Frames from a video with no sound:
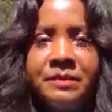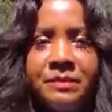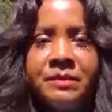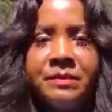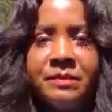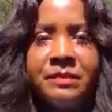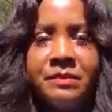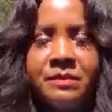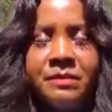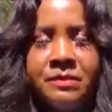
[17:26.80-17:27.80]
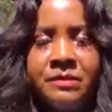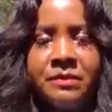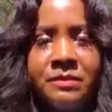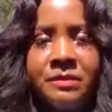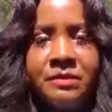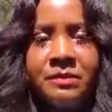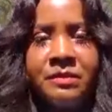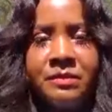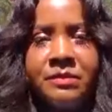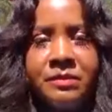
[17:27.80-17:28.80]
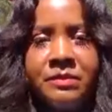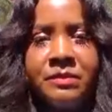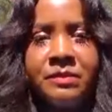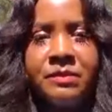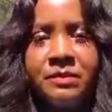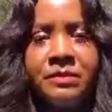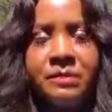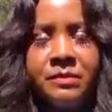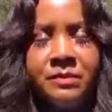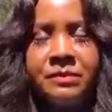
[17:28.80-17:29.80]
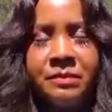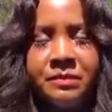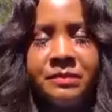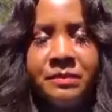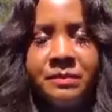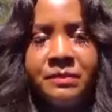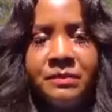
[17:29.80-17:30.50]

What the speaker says: The person shown says nothing.